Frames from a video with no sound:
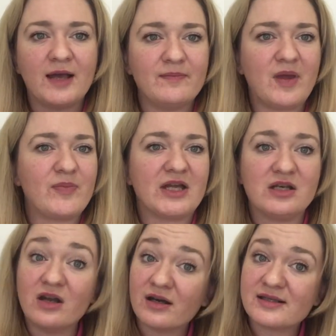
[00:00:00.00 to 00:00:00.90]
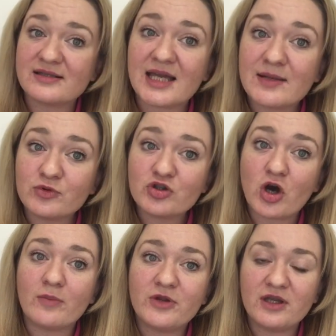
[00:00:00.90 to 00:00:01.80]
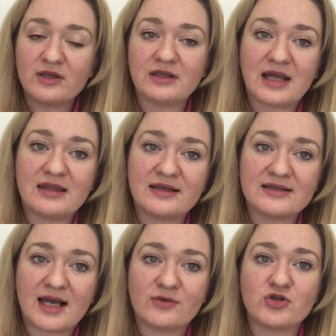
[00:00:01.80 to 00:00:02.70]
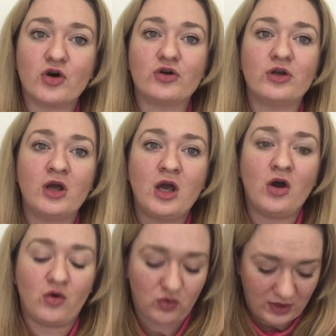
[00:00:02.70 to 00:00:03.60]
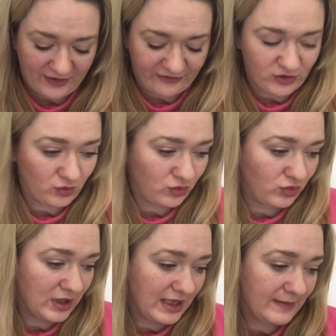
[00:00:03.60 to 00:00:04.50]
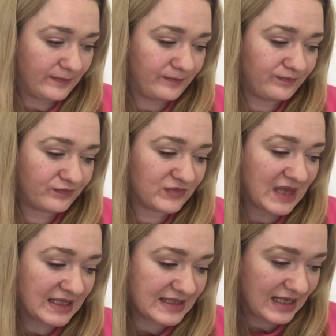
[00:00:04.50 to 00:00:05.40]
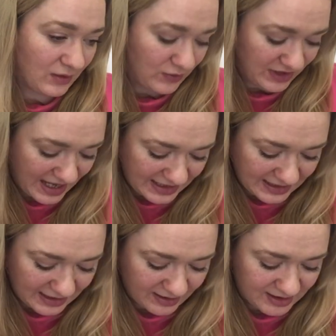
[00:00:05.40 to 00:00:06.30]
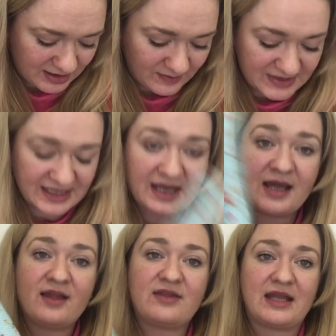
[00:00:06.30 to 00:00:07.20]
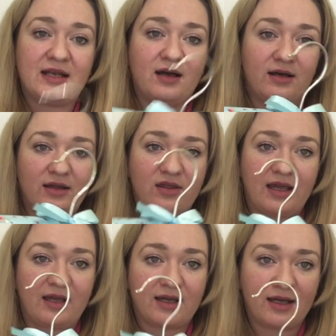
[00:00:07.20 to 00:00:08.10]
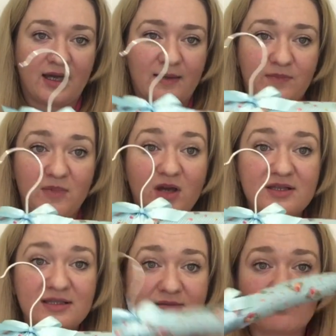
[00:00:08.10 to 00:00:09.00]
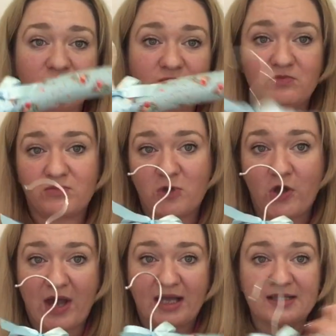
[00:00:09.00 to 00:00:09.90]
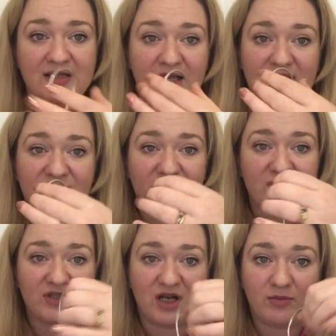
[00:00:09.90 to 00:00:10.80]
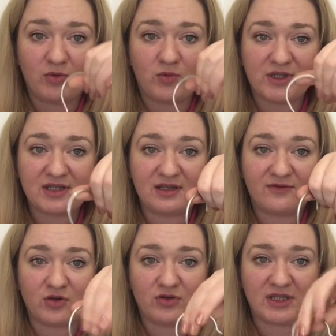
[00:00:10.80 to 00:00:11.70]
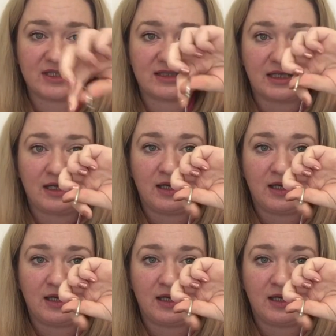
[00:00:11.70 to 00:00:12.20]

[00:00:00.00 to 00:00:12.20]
maybe a nice tabletop that you can lay things out on, or if you're dealing with hanging items, then I think nice coat hangers like this for a start, but ones that have got this